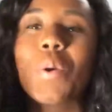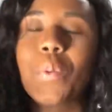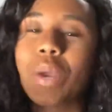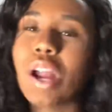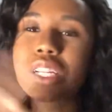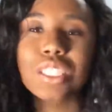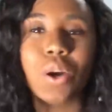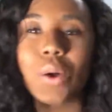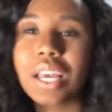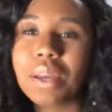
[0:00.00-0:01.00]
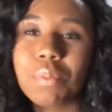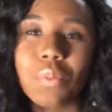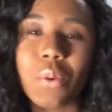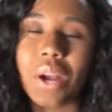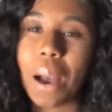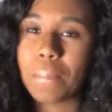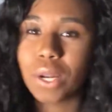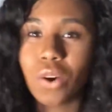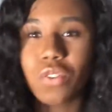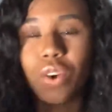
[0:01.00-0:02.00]
we already told him we were coming
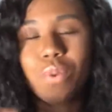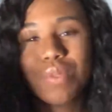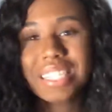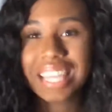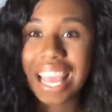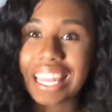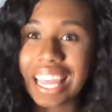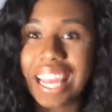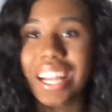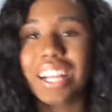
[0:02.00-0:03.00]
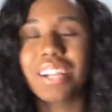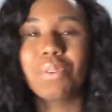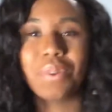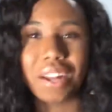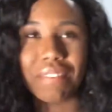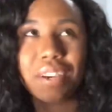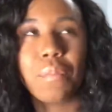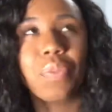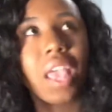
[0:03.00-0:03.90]
over, we were staying later, or whatever.